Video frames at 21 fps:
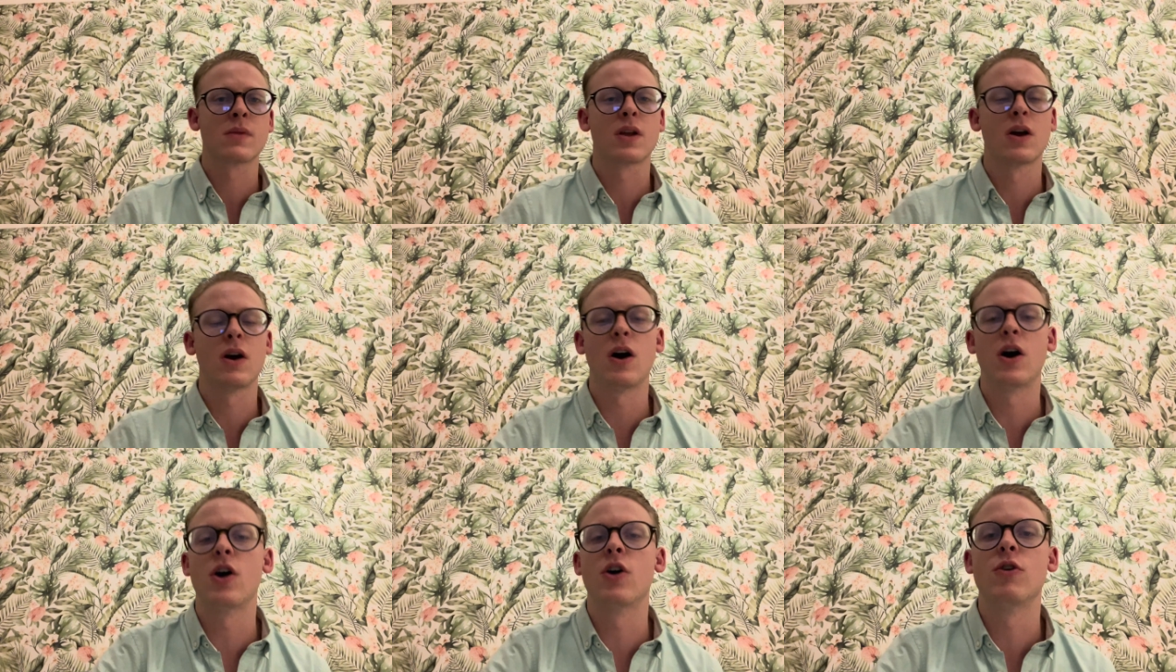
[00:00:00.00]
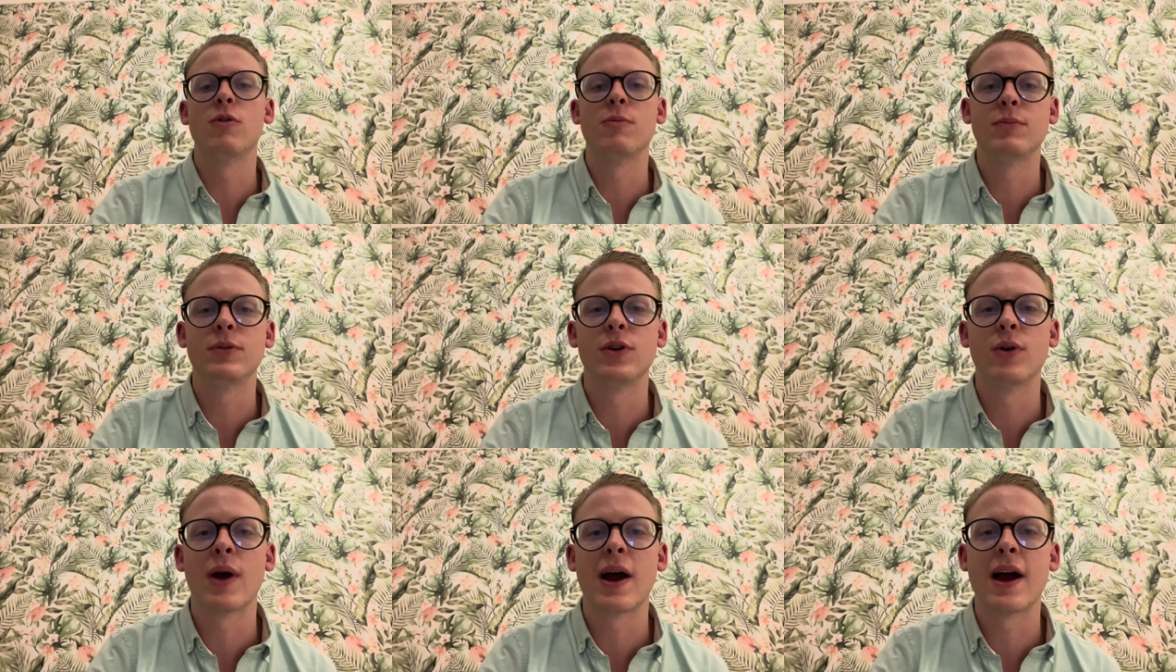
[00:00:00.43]
I
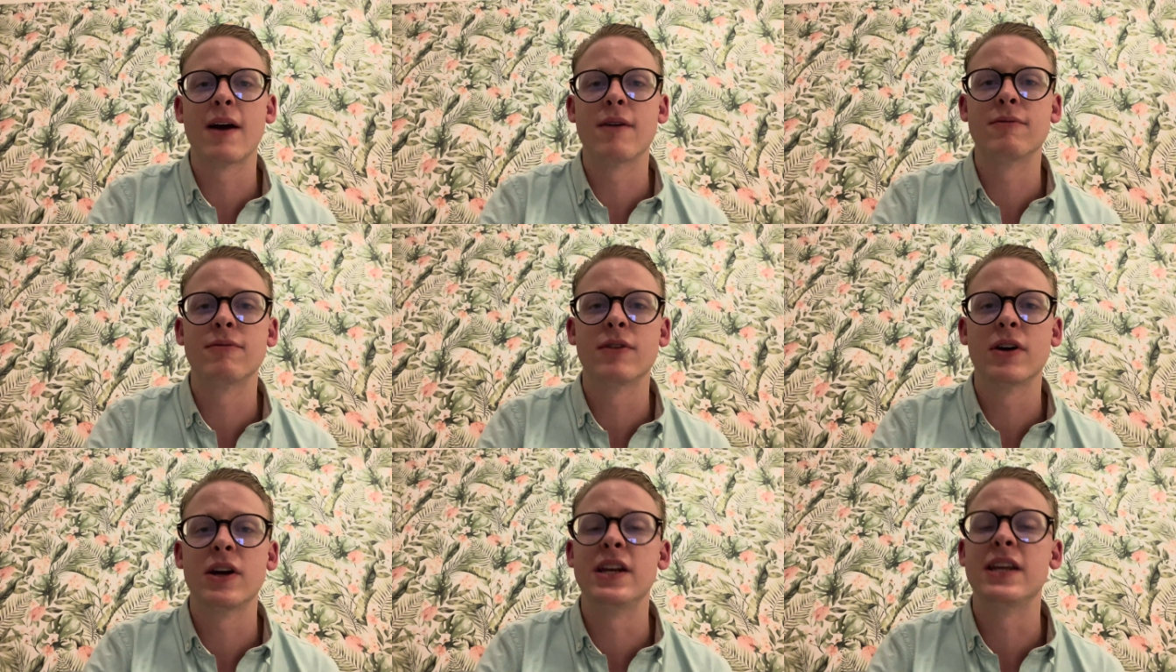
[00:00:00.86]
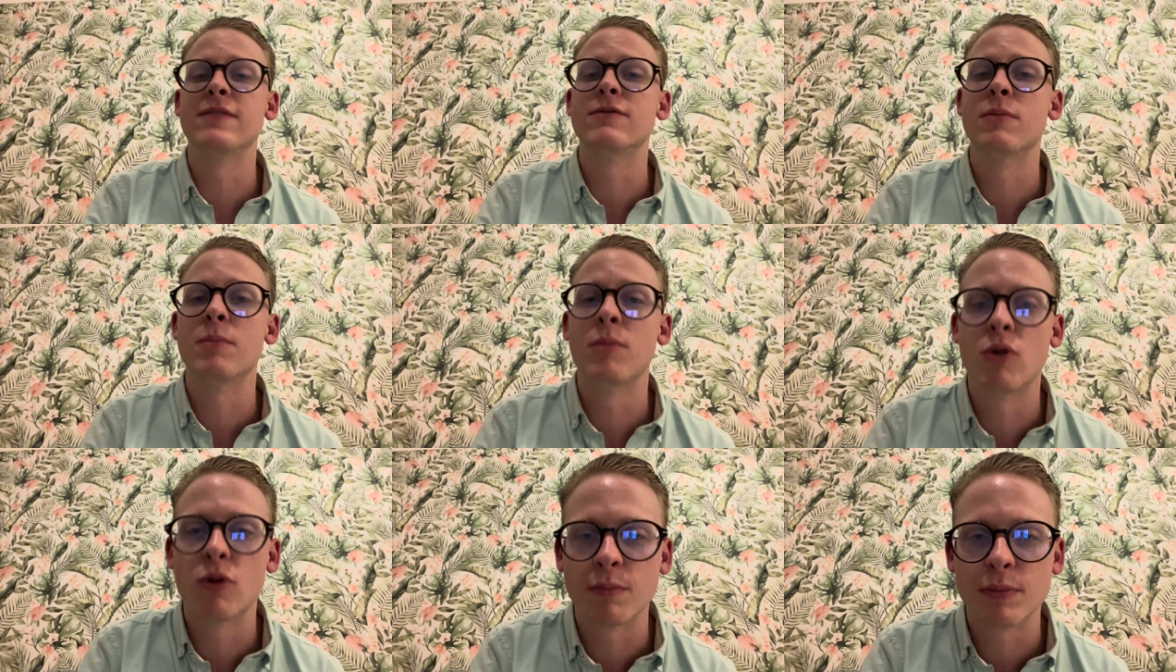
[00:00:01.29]
hope you have an even
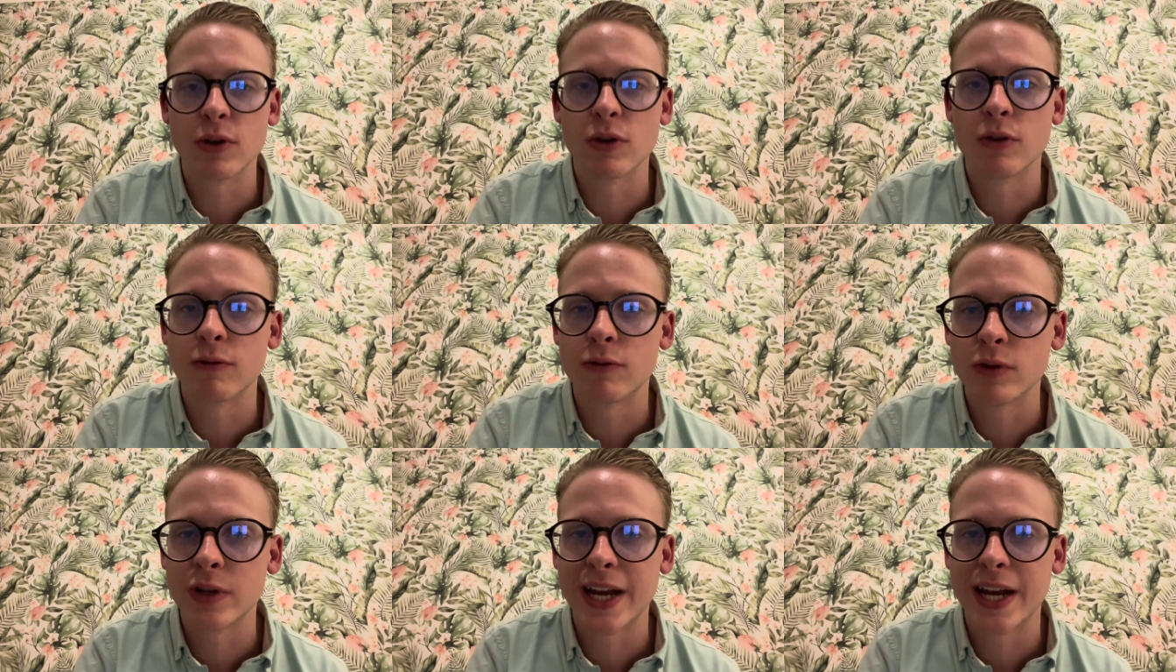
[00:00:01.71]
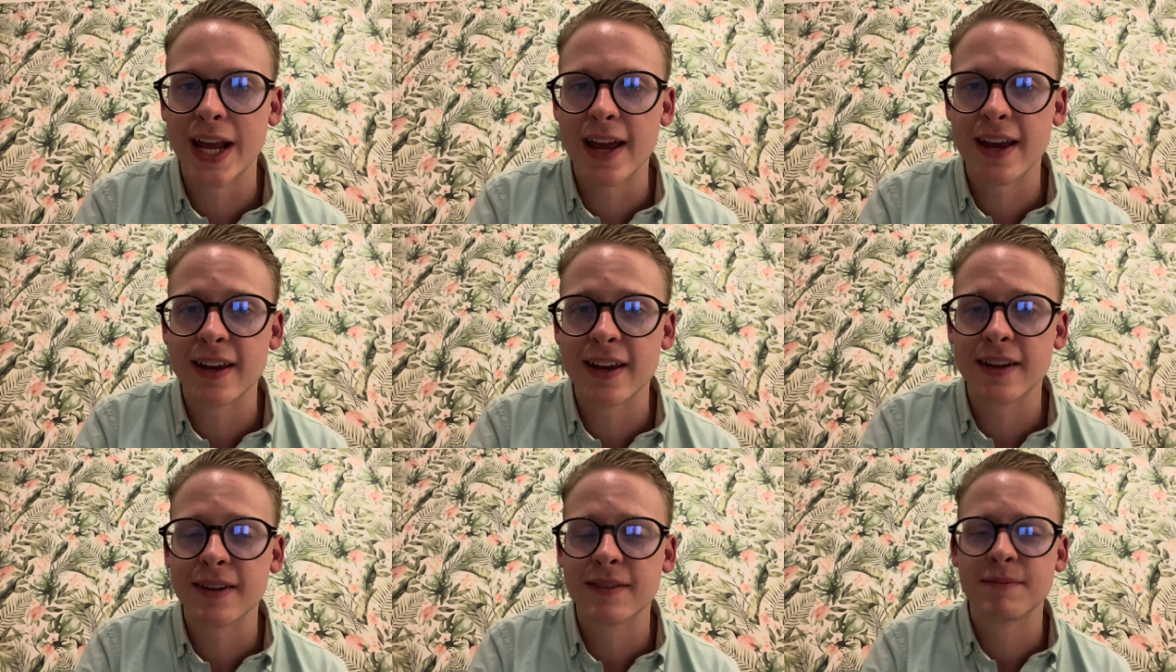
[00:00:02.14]
more beautiful
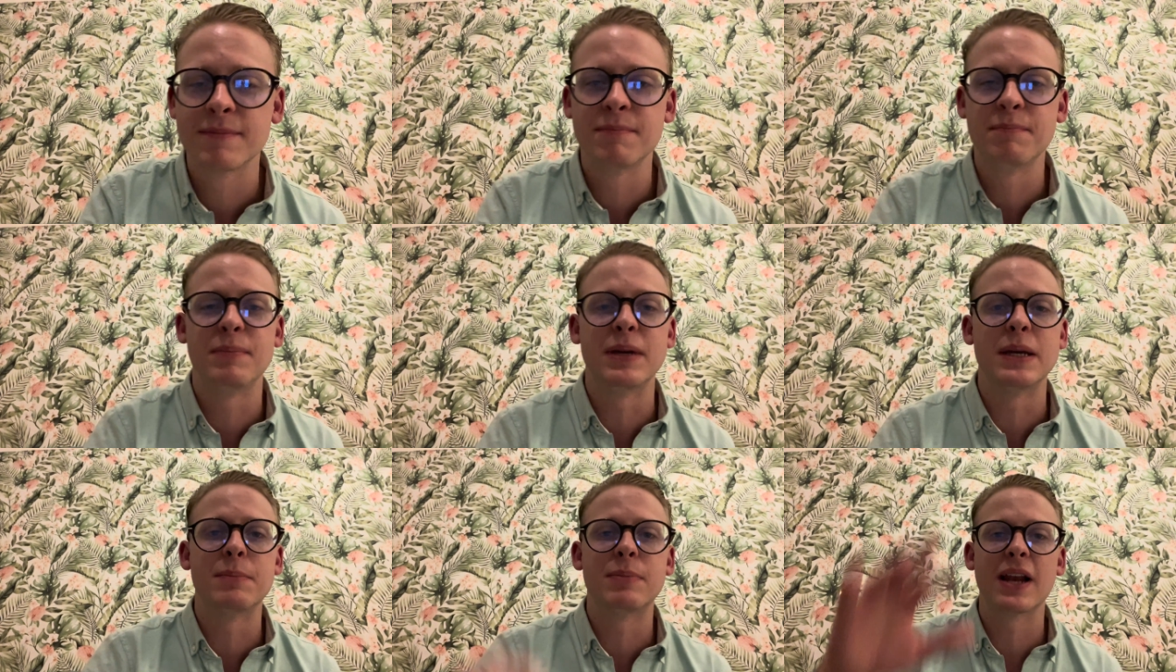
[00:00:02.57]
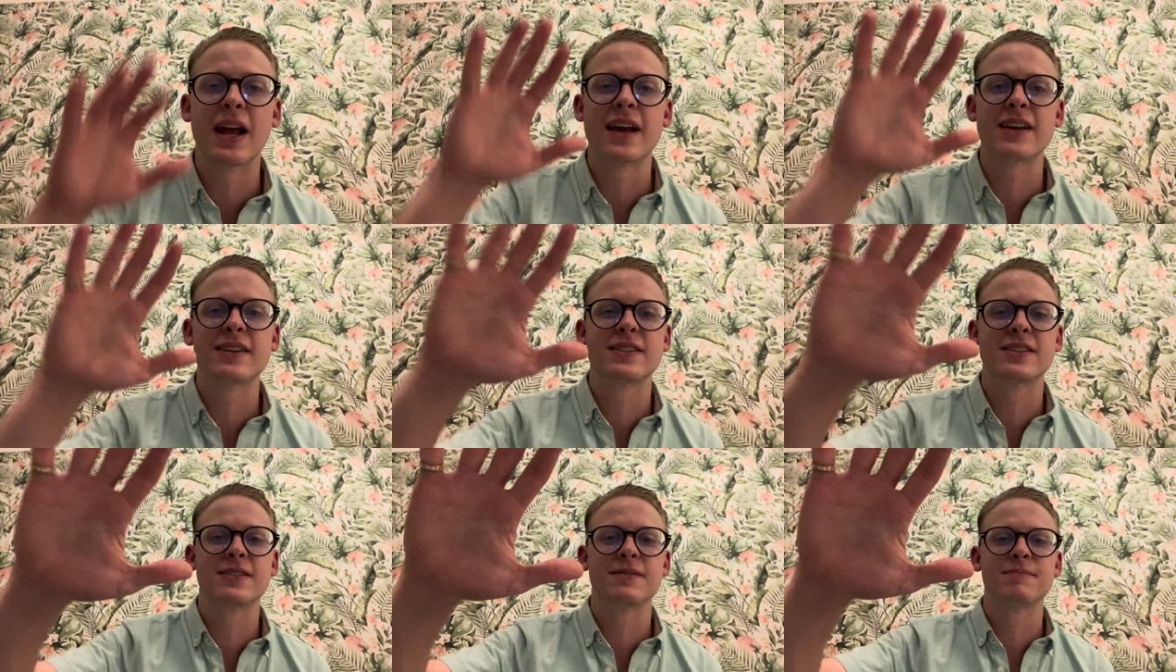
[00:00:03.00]
day. Be
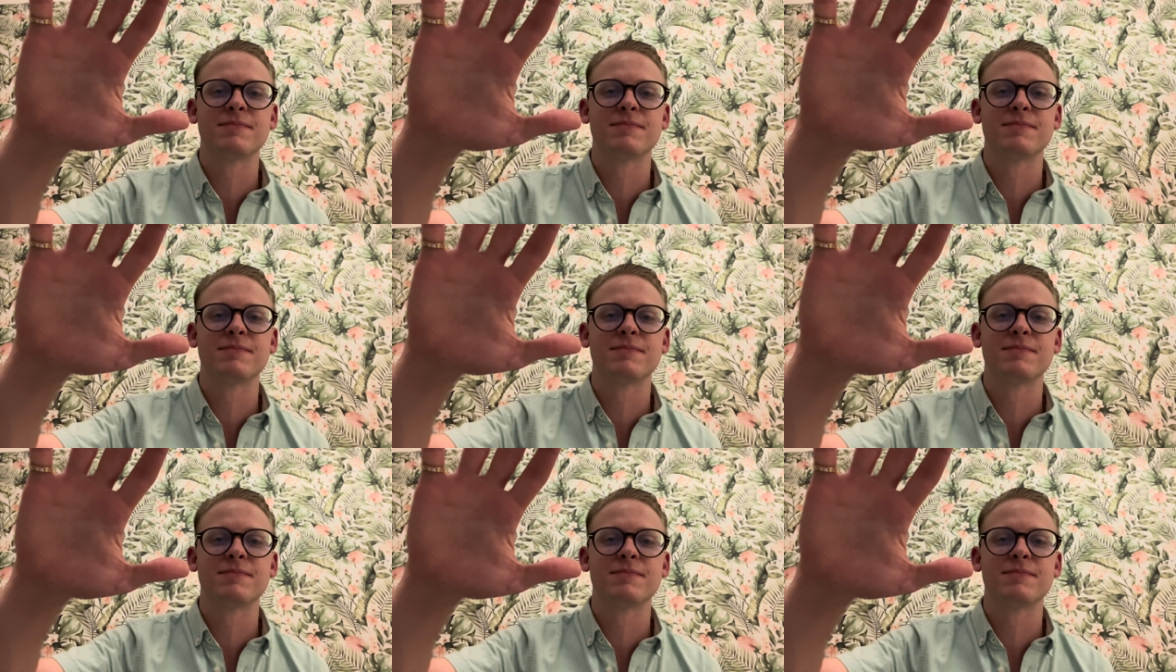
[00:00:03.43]
blessed.